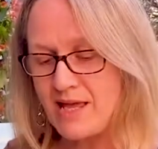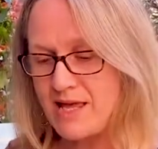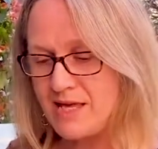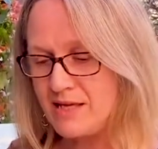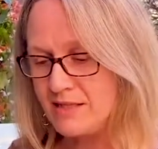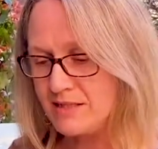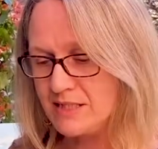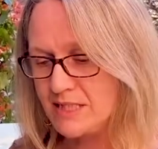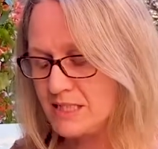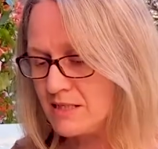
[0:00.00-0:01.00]

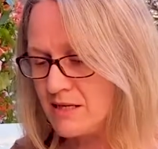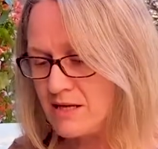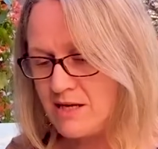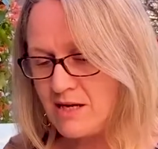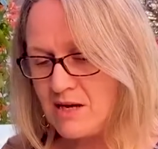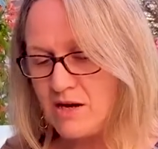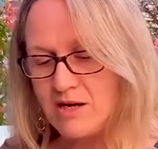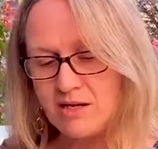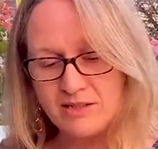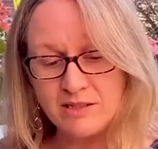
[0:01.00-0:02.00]
and
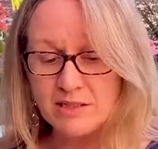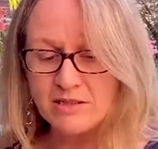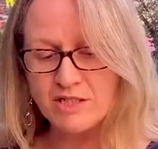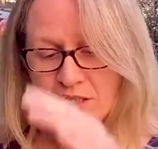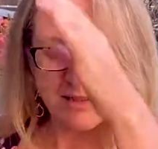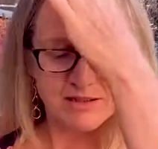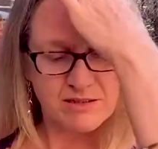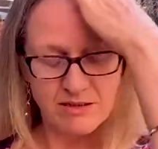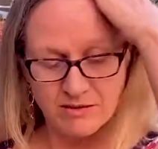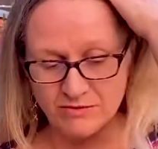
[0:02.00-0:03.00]
it didn't
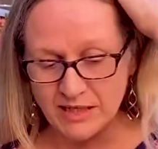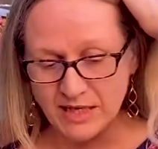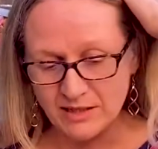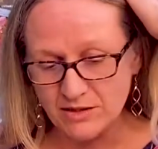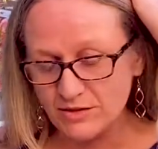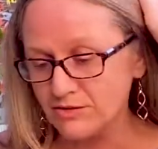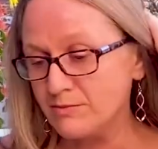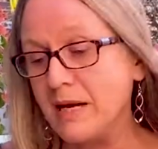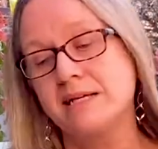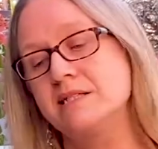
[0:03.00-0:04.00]
just relate to
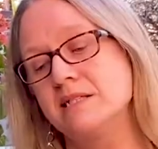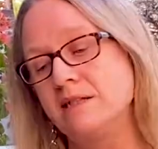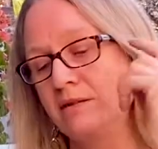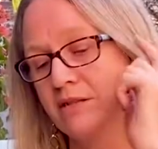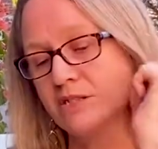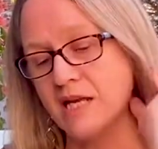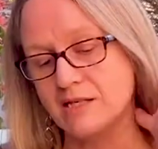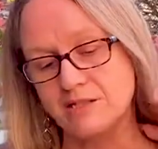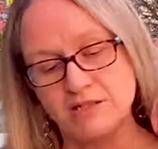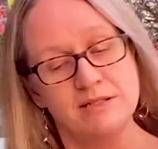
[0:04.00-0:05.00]
painting, the
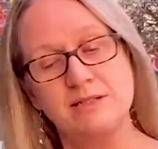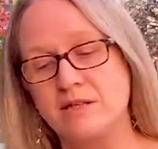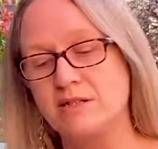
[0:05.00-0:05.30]
challenges.